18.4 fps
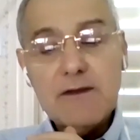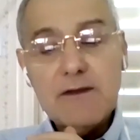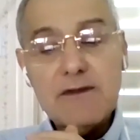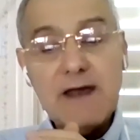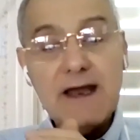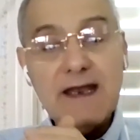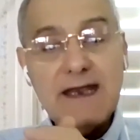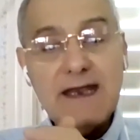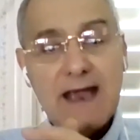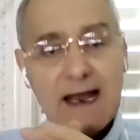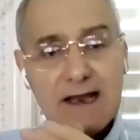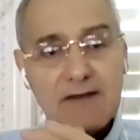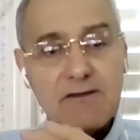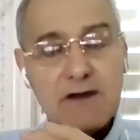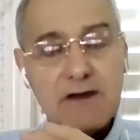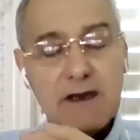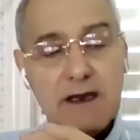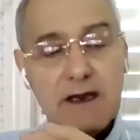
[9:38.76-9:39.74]
the
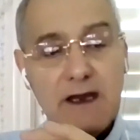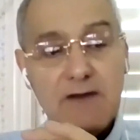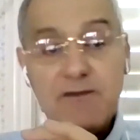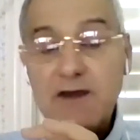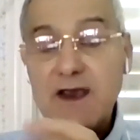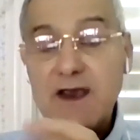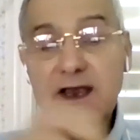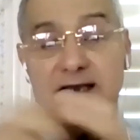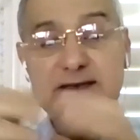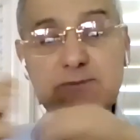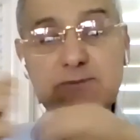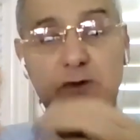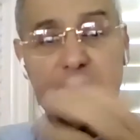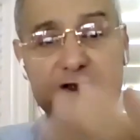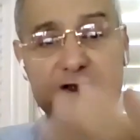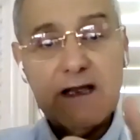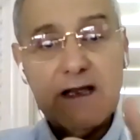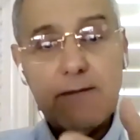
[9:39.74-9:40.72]
reality if he is
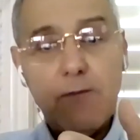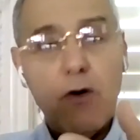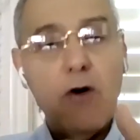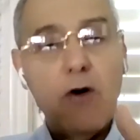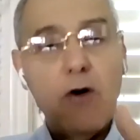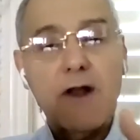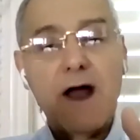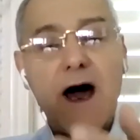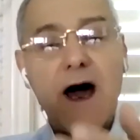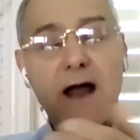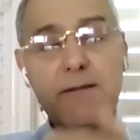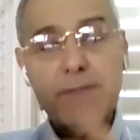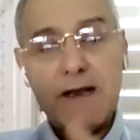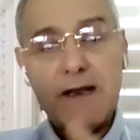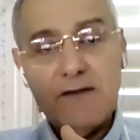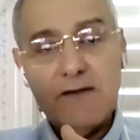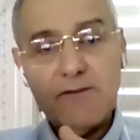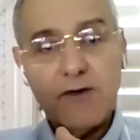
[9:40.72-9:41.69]
Muslim or
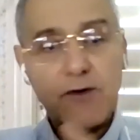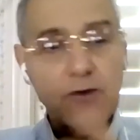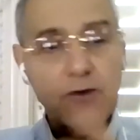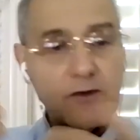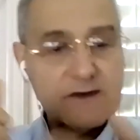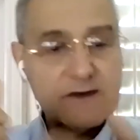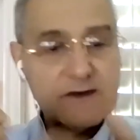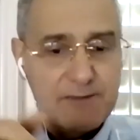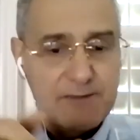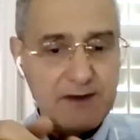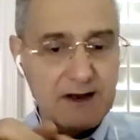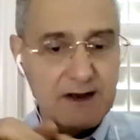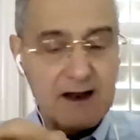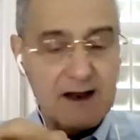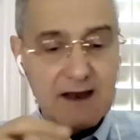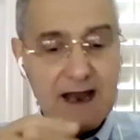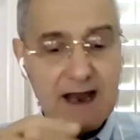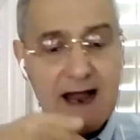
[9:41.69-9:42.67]
unbeliever or something
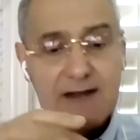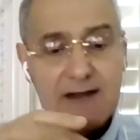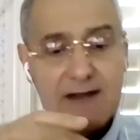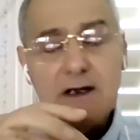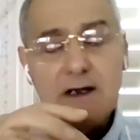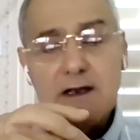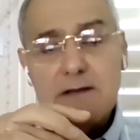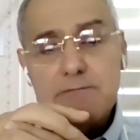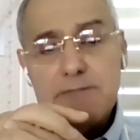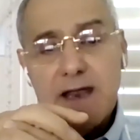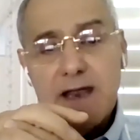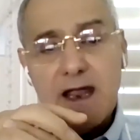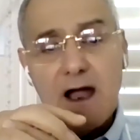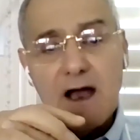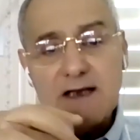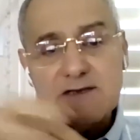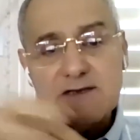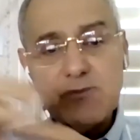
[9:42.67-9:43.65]
like that,
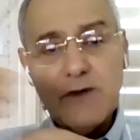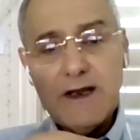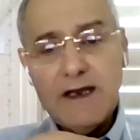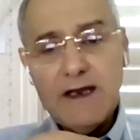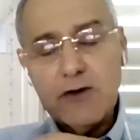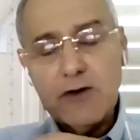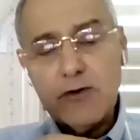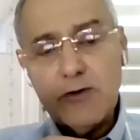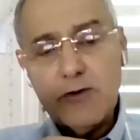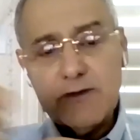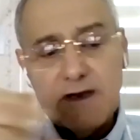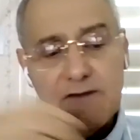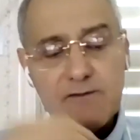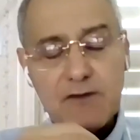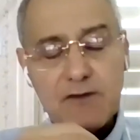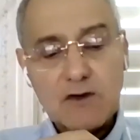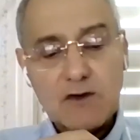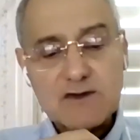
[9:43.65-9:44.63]
because when he wrote in
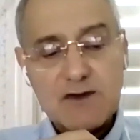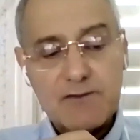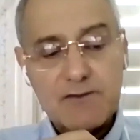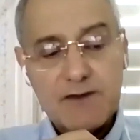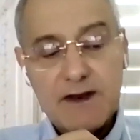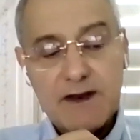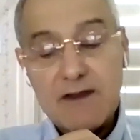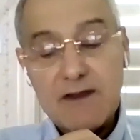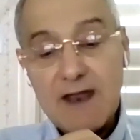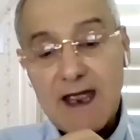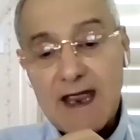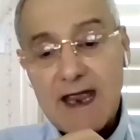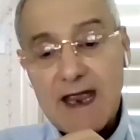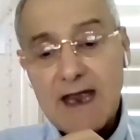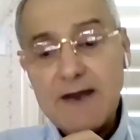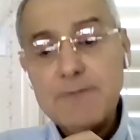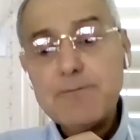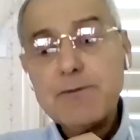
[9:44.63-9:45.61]
philosophy,
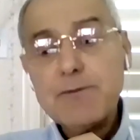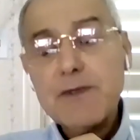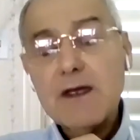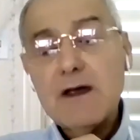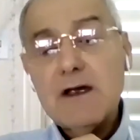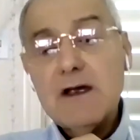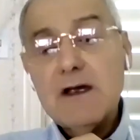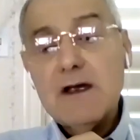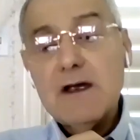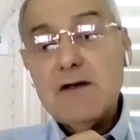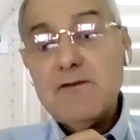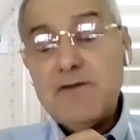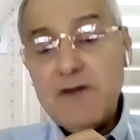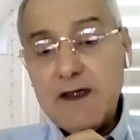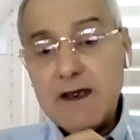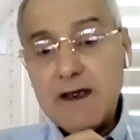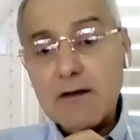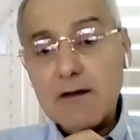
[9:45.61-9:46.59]
they
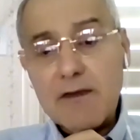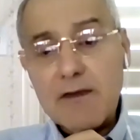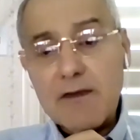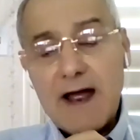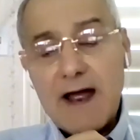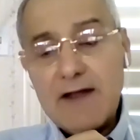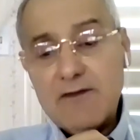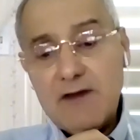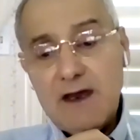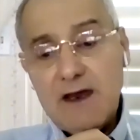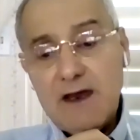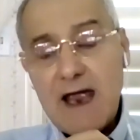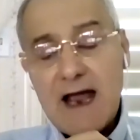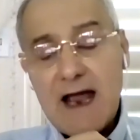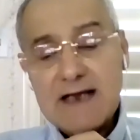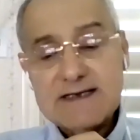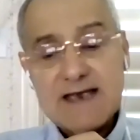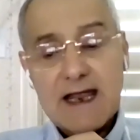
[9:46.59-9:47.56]
feel that he
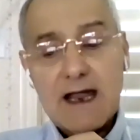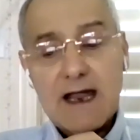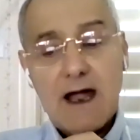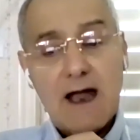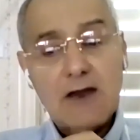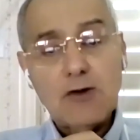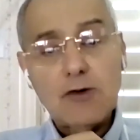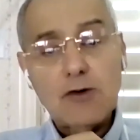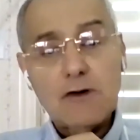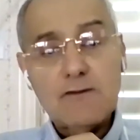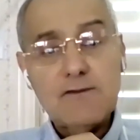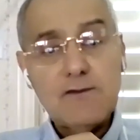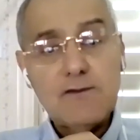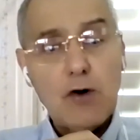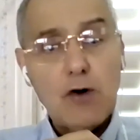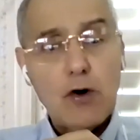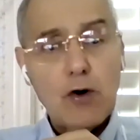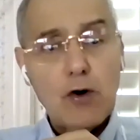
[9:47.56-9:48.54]
has a kind of
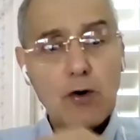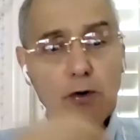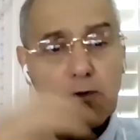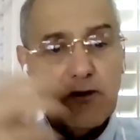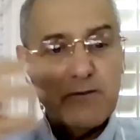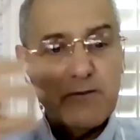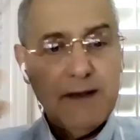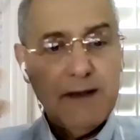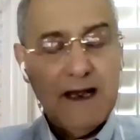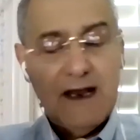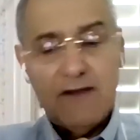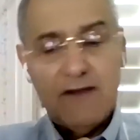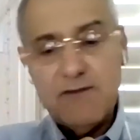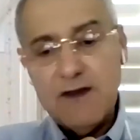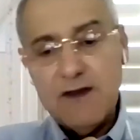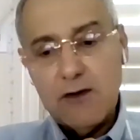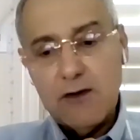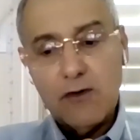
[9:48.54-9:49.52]
odd
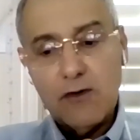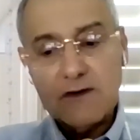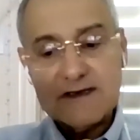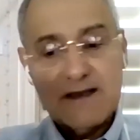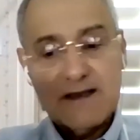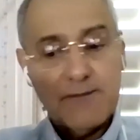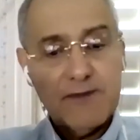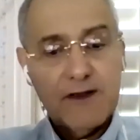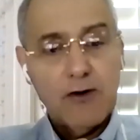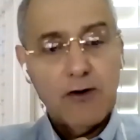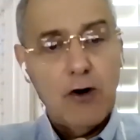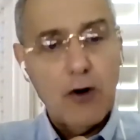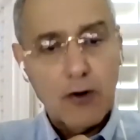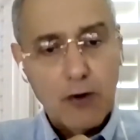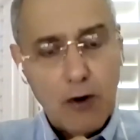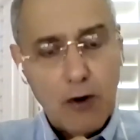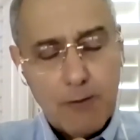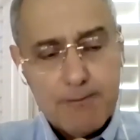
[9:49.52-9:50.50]
believing or something
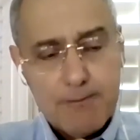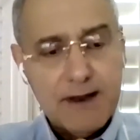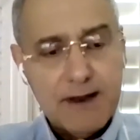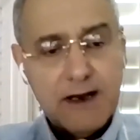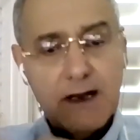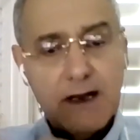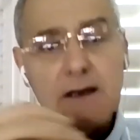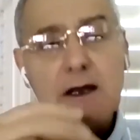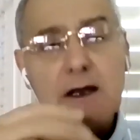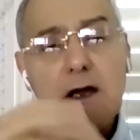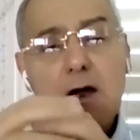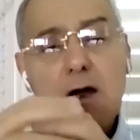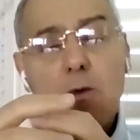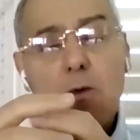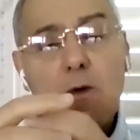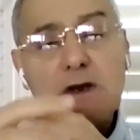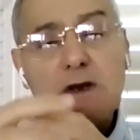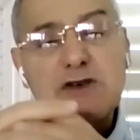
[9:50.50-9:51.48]
or opinion
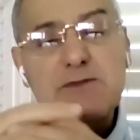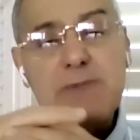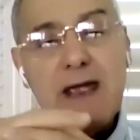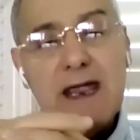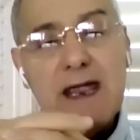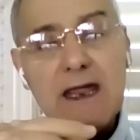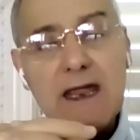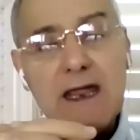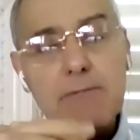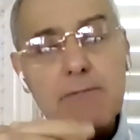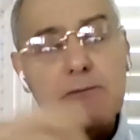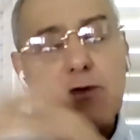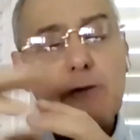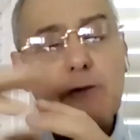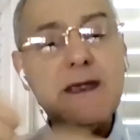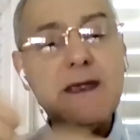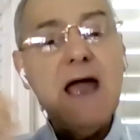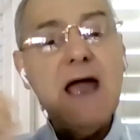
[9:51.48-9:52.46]
which make him to
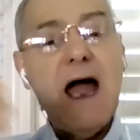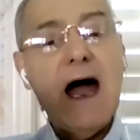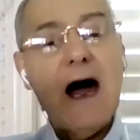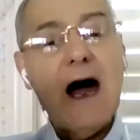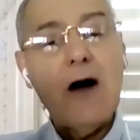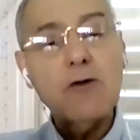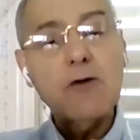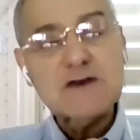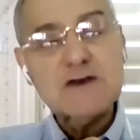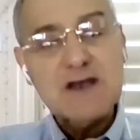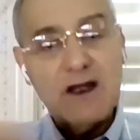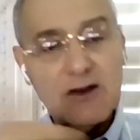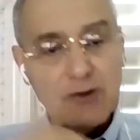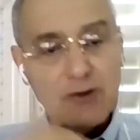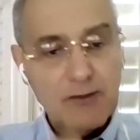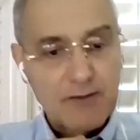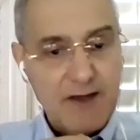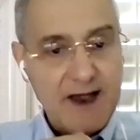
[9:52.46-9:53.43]
be
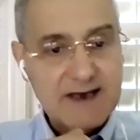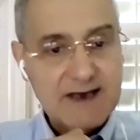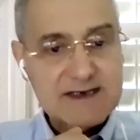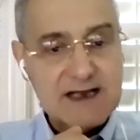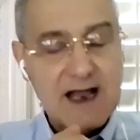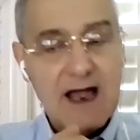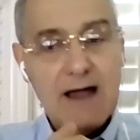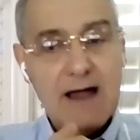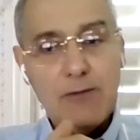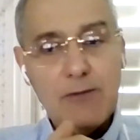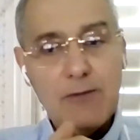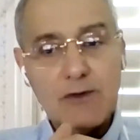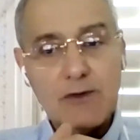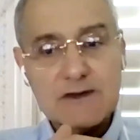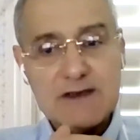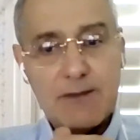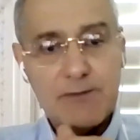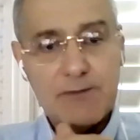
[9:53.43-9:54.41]
outside of the Islam
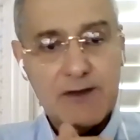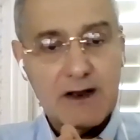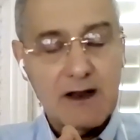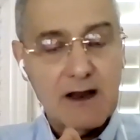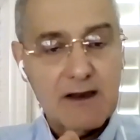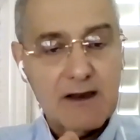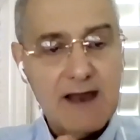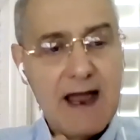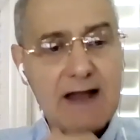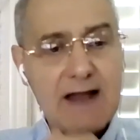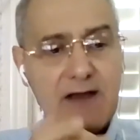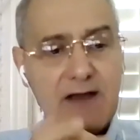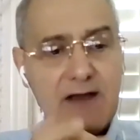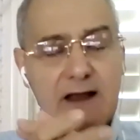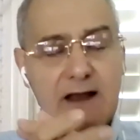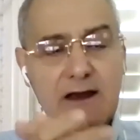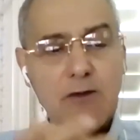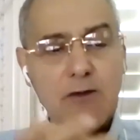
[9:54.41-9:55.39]
or something like that,
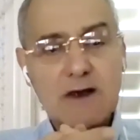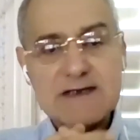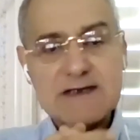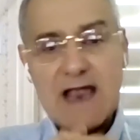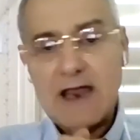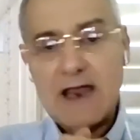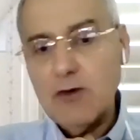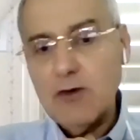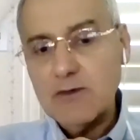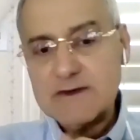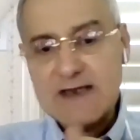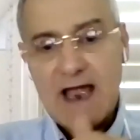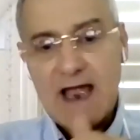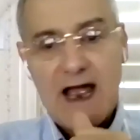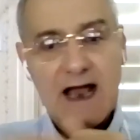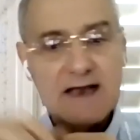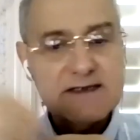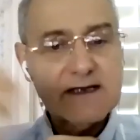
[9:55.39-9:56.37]
and he was accused
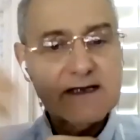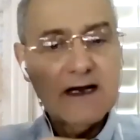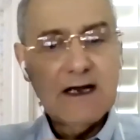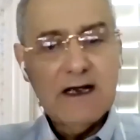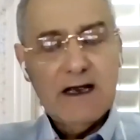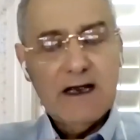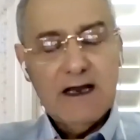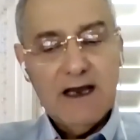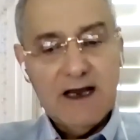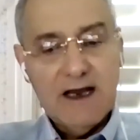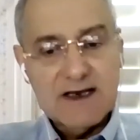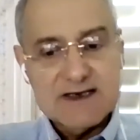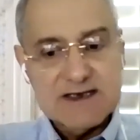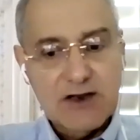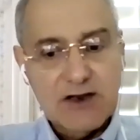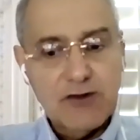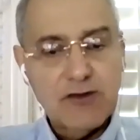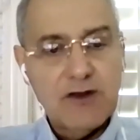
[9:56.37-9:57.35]
as he
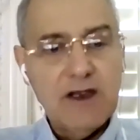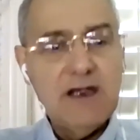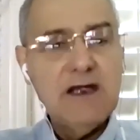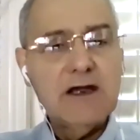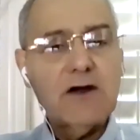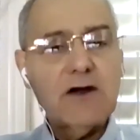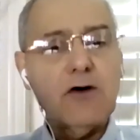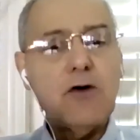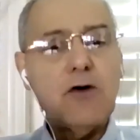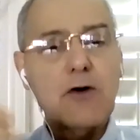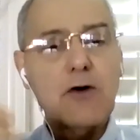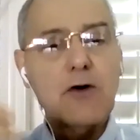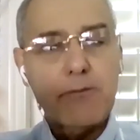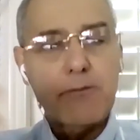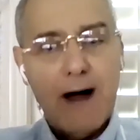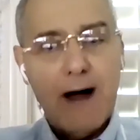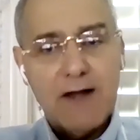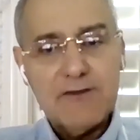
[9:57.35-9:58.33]
is Zindiq or
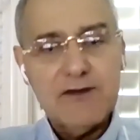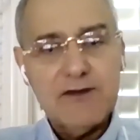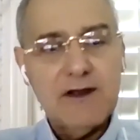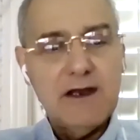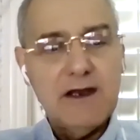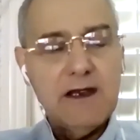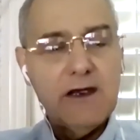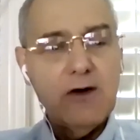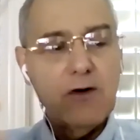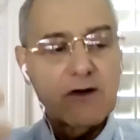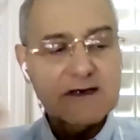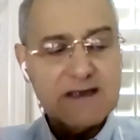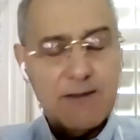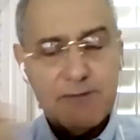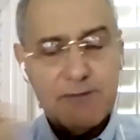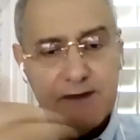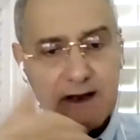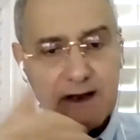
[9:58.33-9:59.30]
Batini or
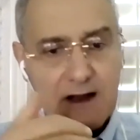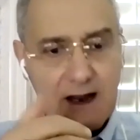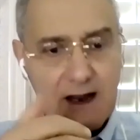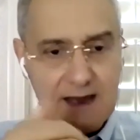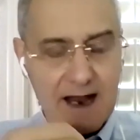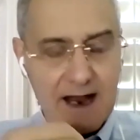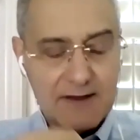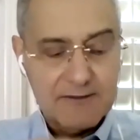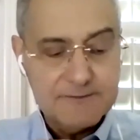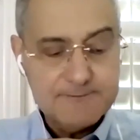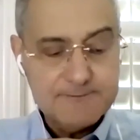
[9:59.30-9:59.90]
something like that.